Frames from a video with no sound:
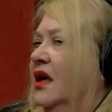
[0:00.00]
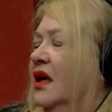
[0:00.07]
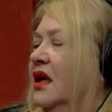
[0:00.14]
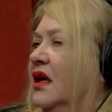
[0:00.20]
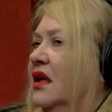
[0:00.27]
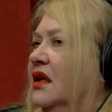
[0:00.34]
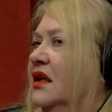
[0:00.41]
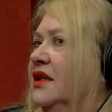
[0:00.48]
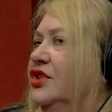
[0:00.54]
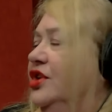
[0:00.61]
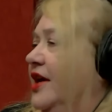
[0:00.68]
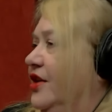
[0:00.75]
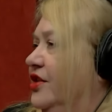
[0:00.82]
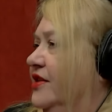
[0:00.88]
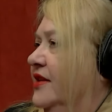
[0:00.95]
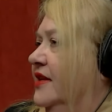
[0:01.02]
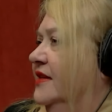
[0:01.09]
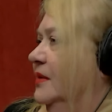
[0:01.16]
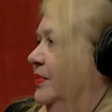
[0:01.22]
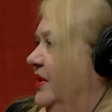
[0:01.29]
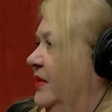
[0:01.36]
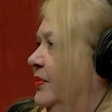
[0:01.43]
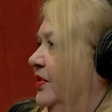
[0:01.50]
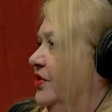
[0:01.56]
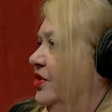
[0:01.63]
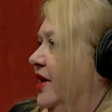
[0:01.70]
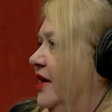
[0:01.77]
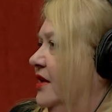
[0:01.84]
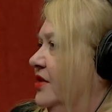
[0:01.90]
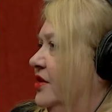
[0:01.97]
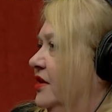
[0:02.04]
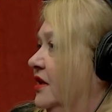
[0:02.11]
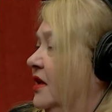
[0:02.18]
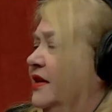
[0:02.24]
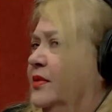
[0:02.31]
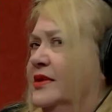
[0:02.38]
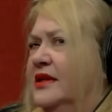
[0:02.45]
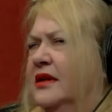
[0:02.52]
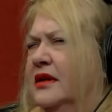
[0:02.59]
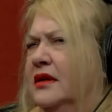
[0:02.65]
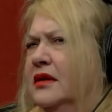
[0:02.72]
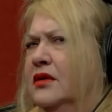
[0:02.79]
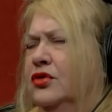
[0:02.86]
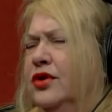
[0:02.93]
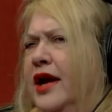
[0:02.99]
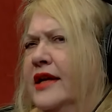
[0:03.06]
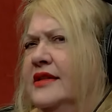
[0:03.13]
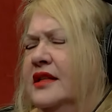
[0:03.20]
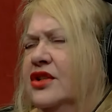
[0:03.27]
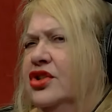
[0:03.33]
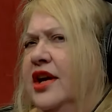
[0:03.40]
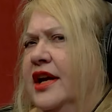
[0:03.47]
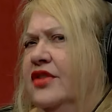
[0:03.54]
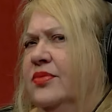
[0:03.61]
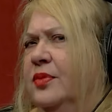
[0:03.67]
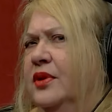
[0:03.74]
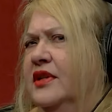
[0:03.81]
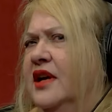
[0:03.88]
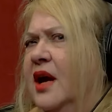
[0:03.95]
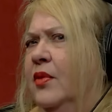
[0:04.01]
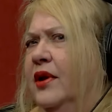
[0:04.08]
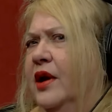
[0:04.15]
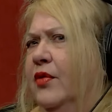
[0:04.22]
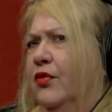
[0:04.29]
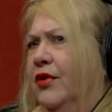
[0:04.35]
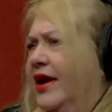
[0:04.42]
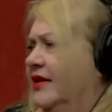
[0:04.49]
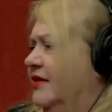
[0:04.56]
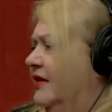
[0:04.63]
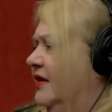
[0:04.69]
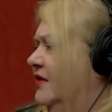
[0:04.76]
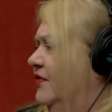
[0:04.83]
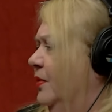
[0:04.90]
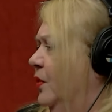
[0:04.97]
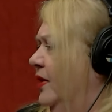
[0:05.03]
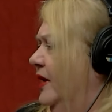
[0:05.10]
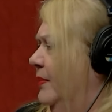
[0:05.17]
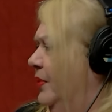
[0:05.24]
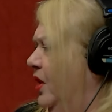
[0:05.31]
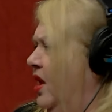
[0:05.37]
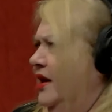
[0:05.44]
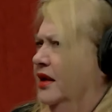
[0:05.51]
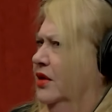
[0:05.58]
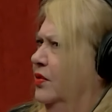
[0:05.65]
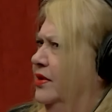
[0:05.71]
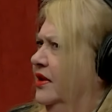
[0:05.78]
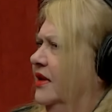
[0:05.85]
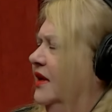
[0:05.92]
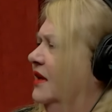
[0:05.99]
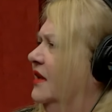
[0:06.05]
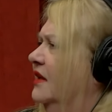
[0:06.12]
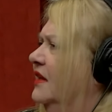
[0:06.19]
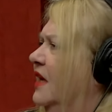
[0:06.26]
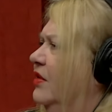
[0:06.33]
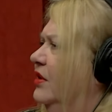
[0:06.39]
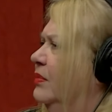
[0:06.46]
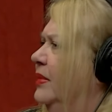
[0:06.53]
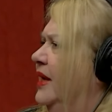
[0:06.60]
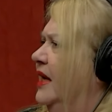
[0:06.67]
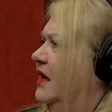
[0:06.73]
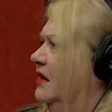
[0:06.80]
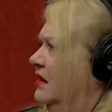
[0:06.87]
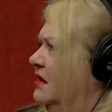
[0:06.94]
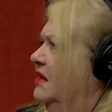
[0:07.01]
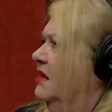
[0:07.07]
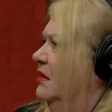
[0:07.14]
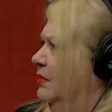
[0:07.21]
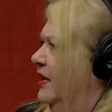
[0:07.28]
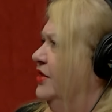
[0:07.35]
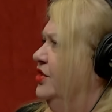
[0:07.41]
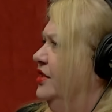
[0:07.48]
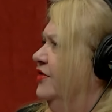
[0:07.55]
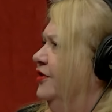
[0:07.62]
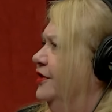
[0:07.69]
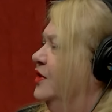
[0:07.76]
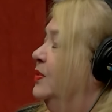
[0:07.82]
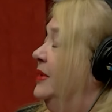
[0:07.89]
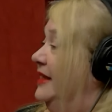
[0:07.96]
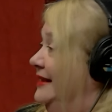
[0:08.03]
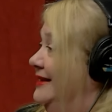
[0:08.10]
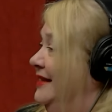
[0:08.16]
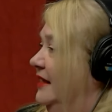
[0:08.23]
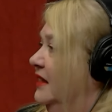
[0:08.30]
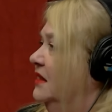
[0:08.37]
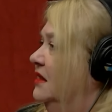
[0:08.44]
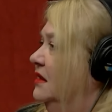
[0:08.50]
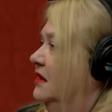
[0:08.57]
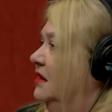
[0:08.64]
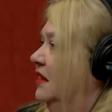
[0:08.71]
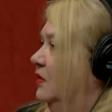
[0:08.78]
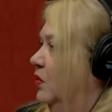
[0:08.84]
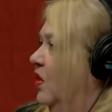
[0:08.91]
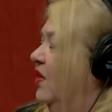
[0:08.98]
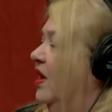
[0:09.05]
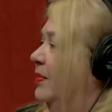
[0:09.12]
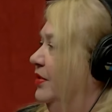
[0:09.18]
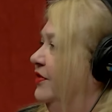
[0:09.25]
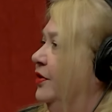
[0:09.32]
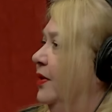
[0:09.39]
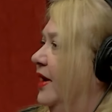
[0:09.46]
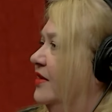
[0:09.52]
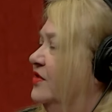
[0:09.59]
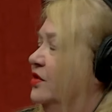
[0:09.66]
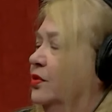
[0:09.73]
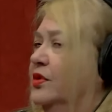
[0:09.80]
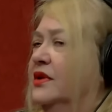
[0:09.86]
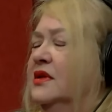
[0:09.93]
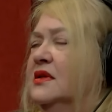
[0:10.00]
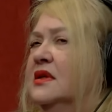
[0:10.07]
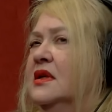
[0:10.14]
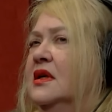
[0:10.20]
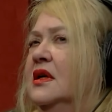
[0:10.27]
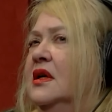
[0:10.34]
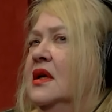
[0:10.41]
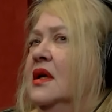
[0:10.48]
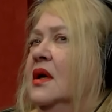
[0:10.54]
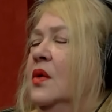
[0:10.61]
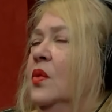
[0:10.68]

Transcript: Uh, it changes as the people change. You know, there was a drastic change from the time when I rented it from when I bought it. You wouldn't think that that would make much difference, but it did. It woke up a few extra ones. Hmm.